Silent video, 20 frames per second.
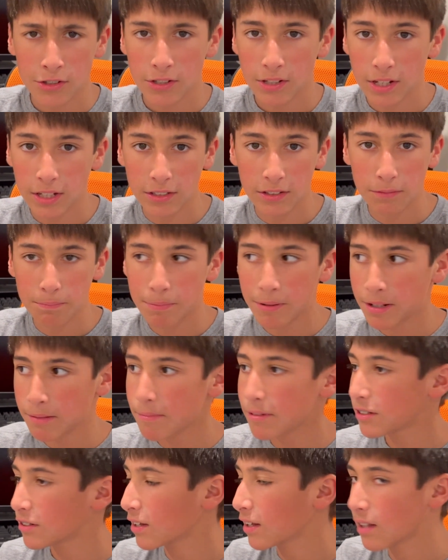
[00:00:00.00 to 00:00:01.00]
It's pretty
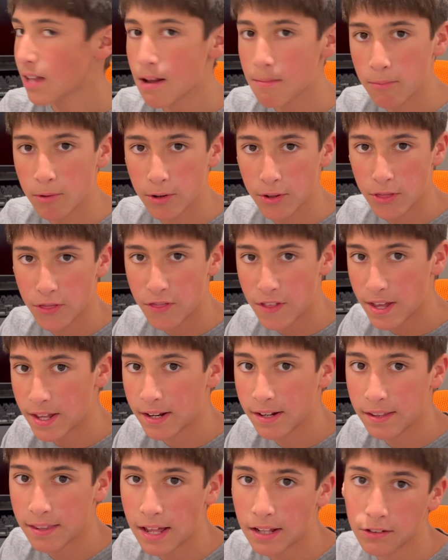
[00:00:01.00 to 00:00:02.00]
much a lot more
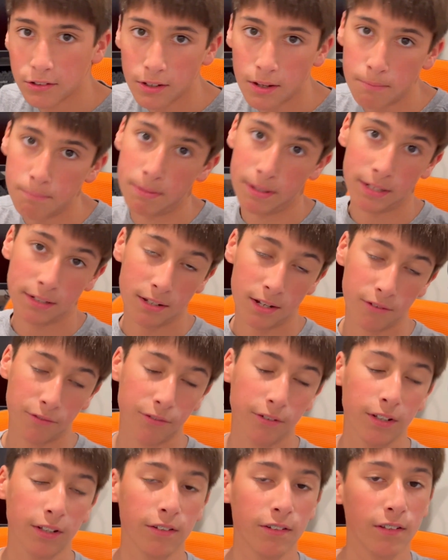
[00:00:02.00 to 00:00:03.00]
thin. That's a big
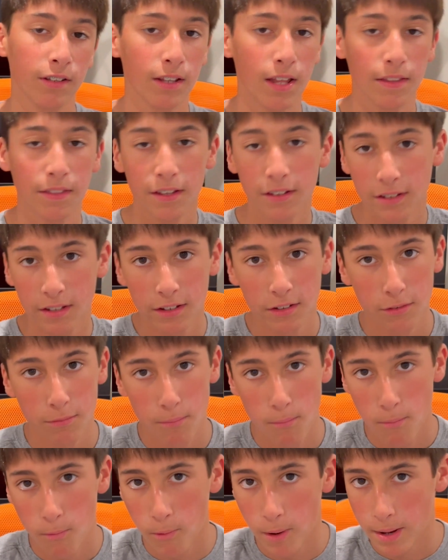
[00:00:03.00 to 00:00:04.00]
difference. And then this has
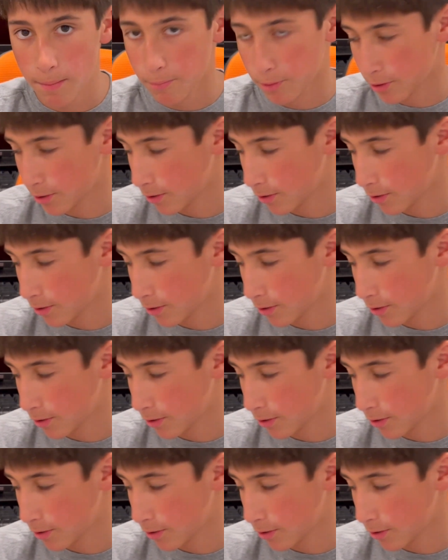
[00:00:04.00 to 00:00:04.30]
way more